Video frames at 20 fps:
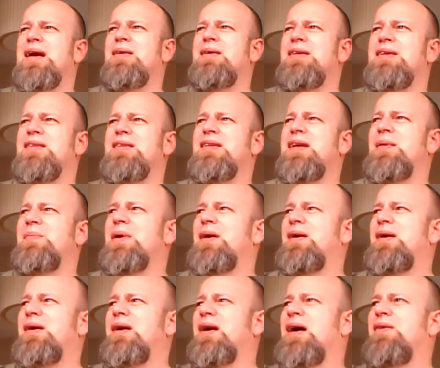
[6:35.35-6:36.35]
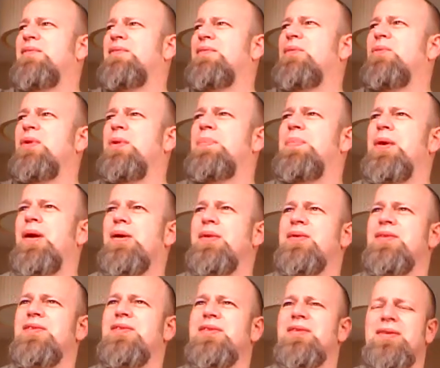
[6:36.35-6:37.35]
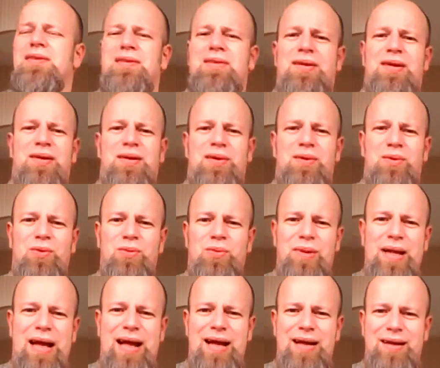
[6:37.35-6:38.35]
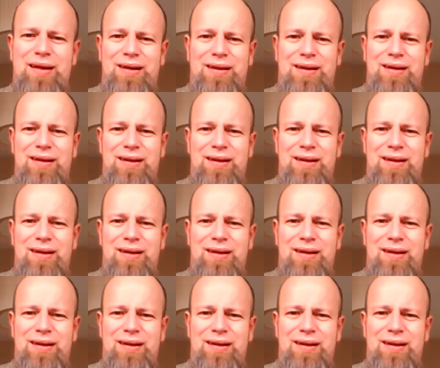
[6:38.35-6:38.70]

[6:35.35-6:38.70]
you know, in the summer I go for all the blondes and all that.